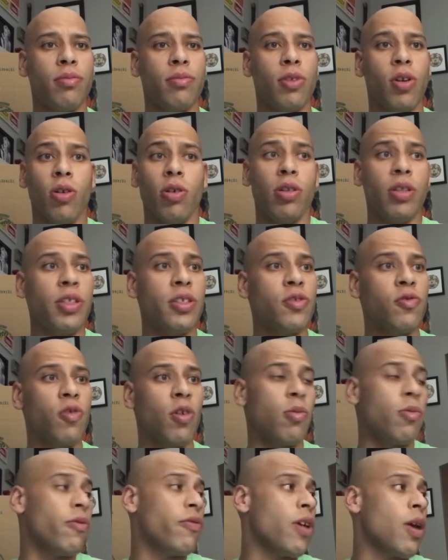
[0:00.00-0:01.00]
The earliest
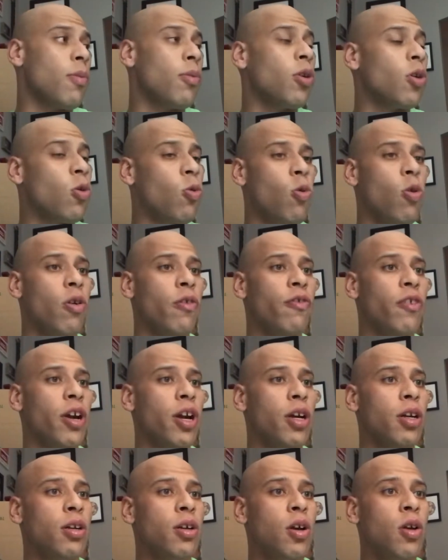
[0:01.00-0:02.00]
form of chemical
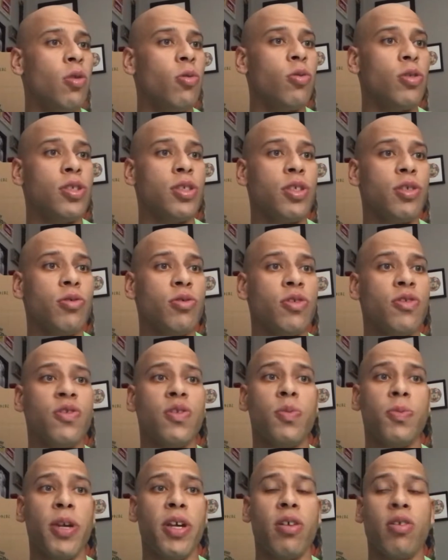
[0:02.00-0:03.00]
warfare was the use of
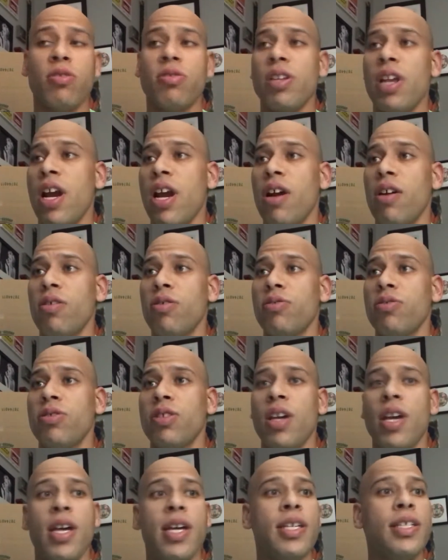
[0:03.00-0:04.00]
spears, arrows,
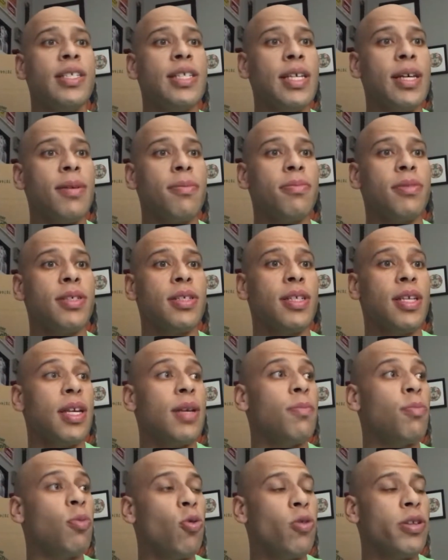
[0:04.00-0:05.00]
dipped
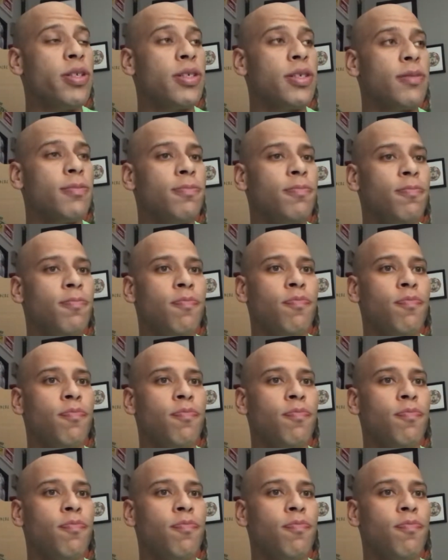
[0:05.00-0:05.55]
in poison.